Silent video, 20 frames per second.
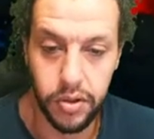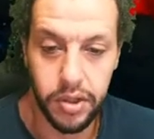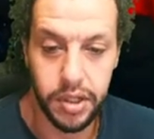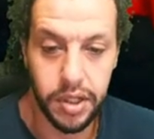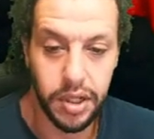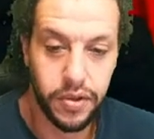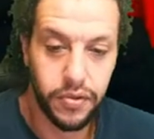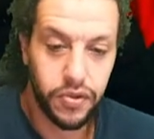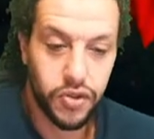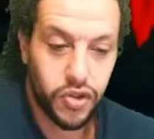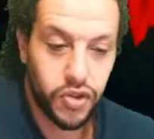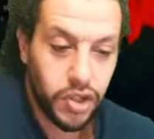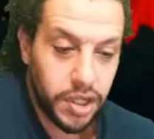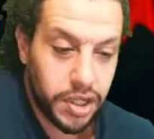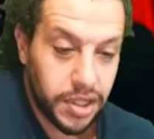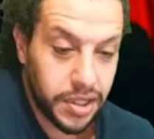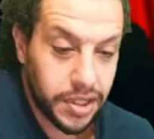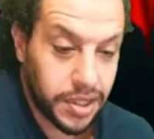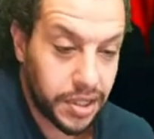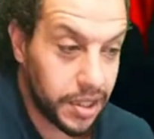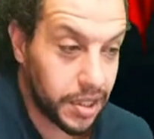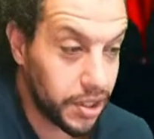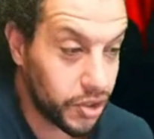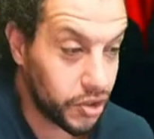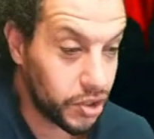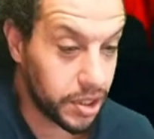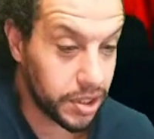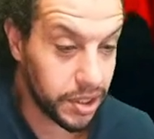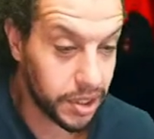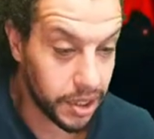When they even check her
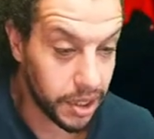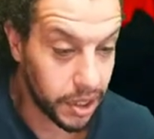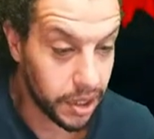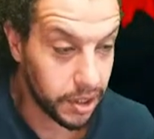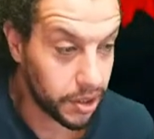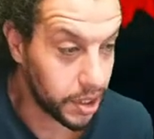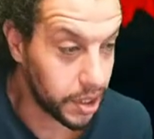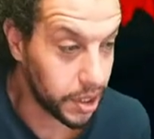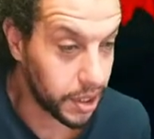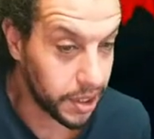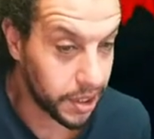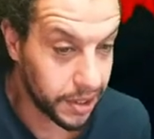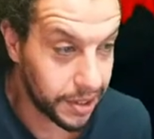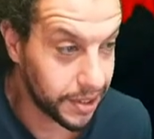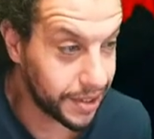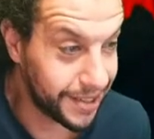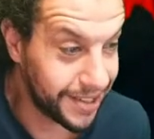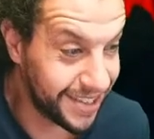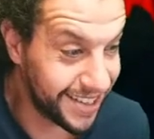skills, she's like, I don't care.